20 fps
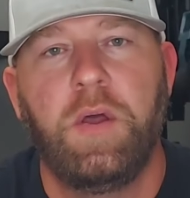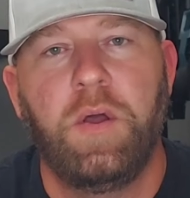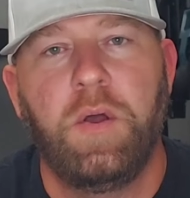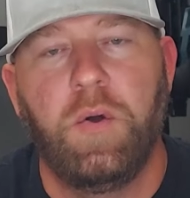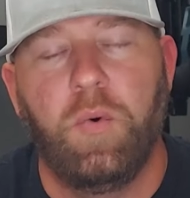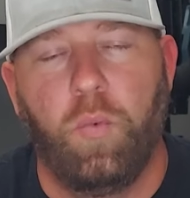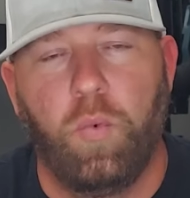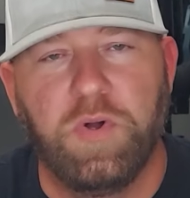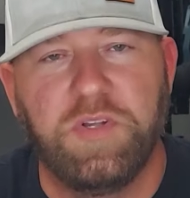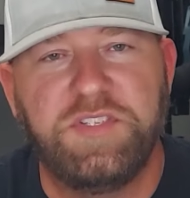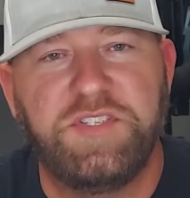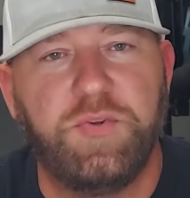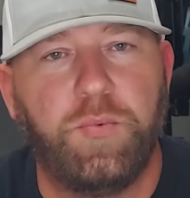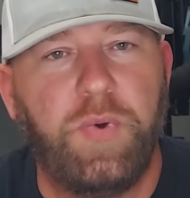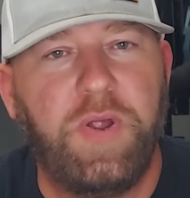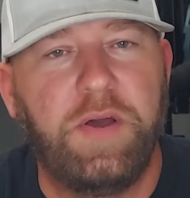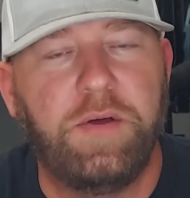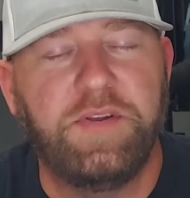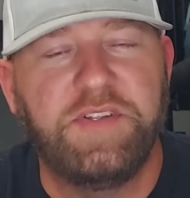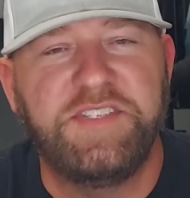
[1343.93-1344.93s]
Once the
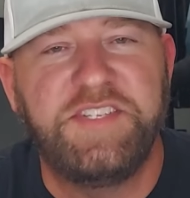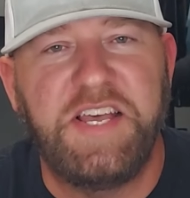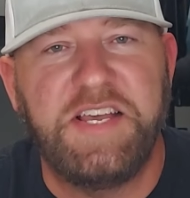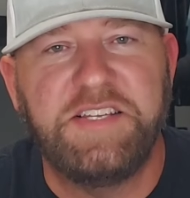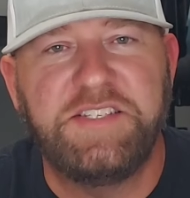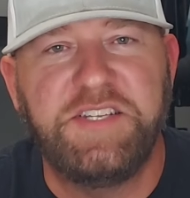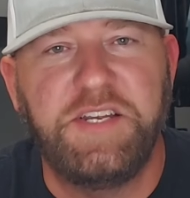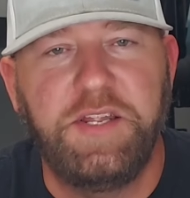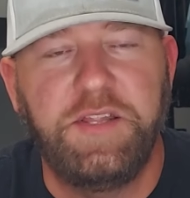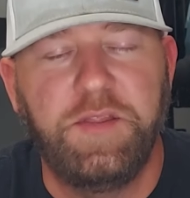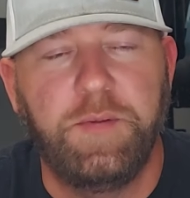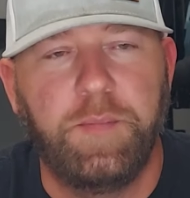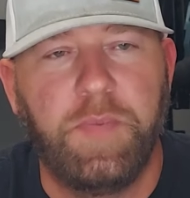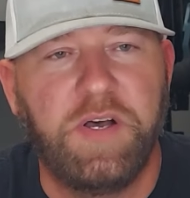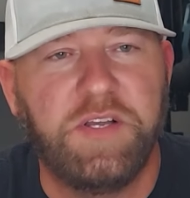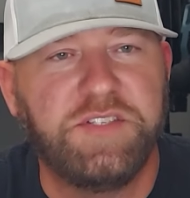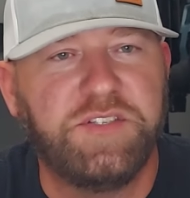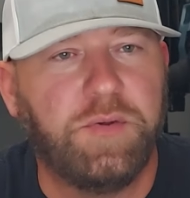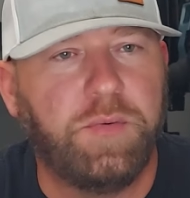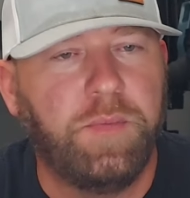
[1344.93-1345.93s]
round has exited the
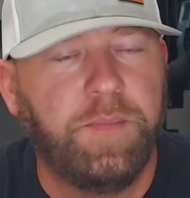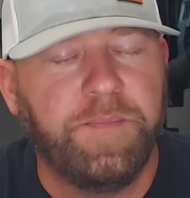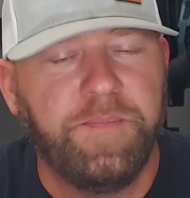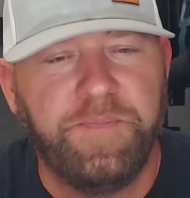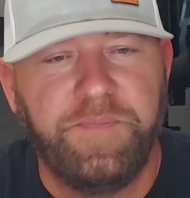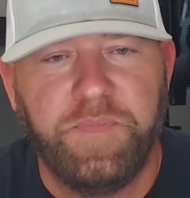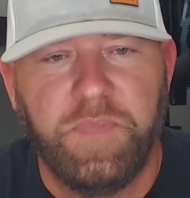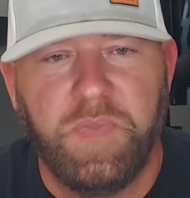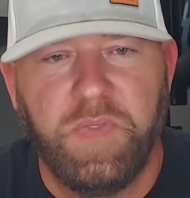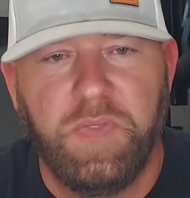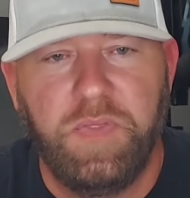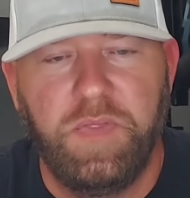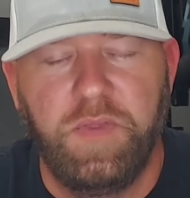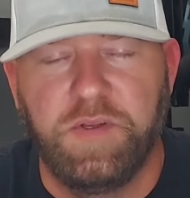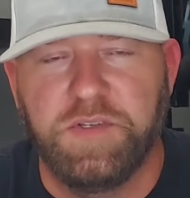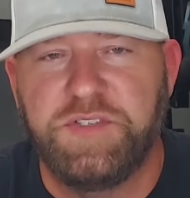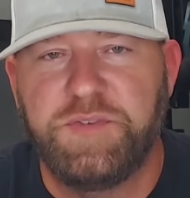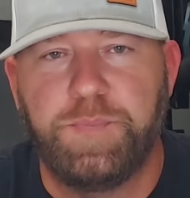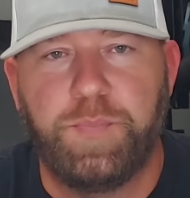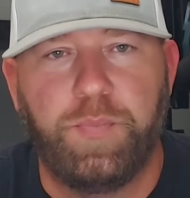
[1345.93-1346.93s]
muzzle,
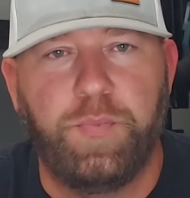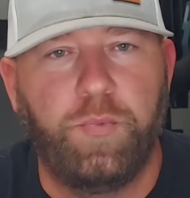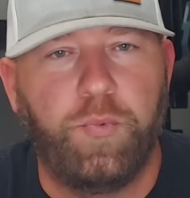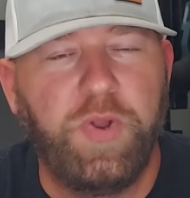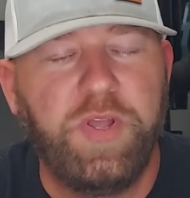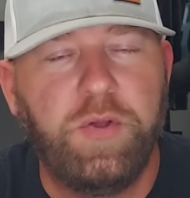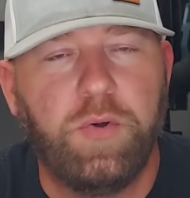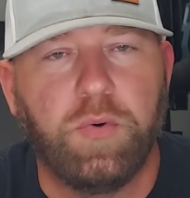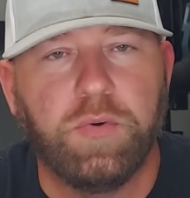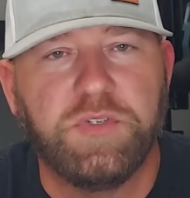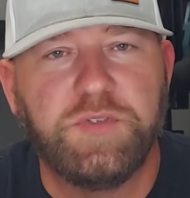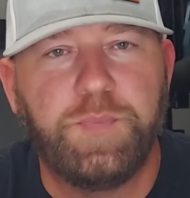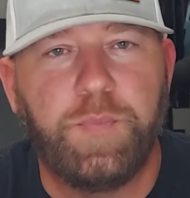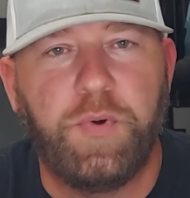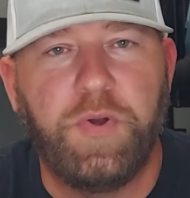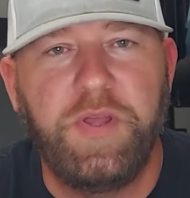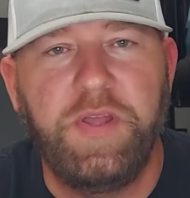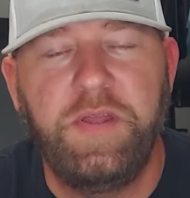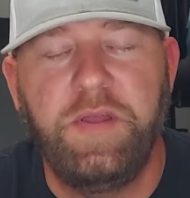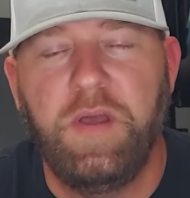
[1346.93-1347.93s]
the recoil
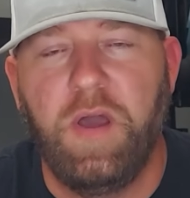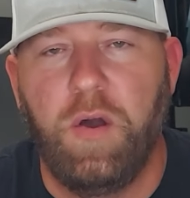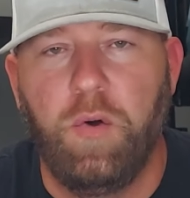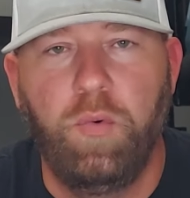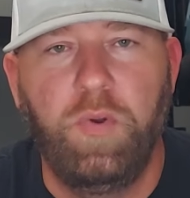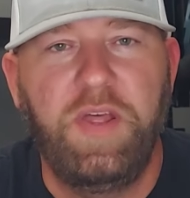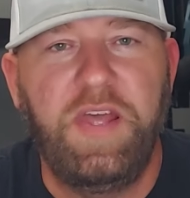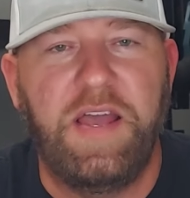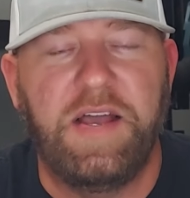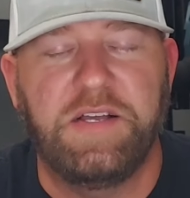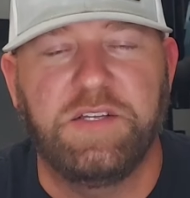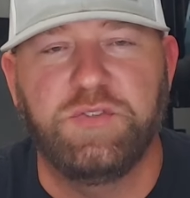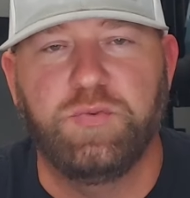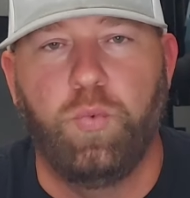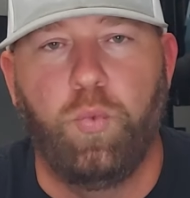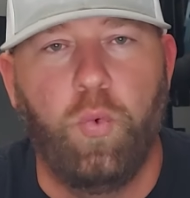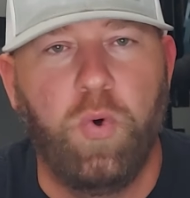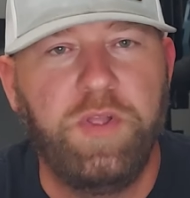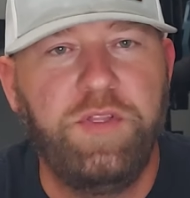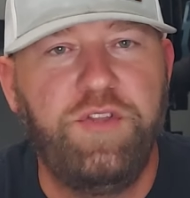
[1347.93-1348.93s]
spring only has
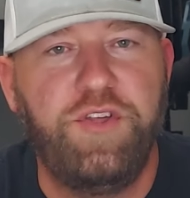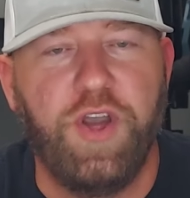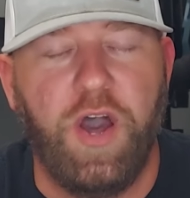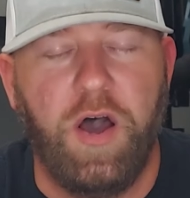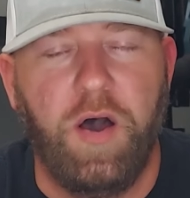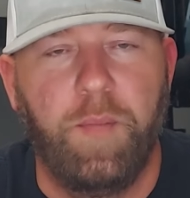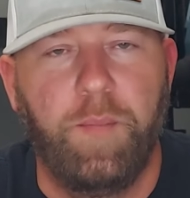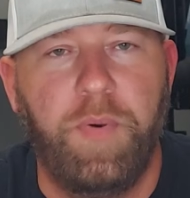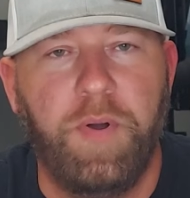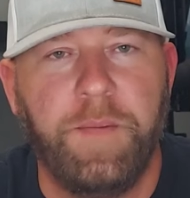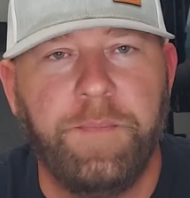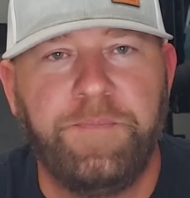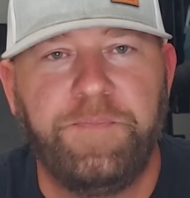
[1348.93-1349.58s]
one job.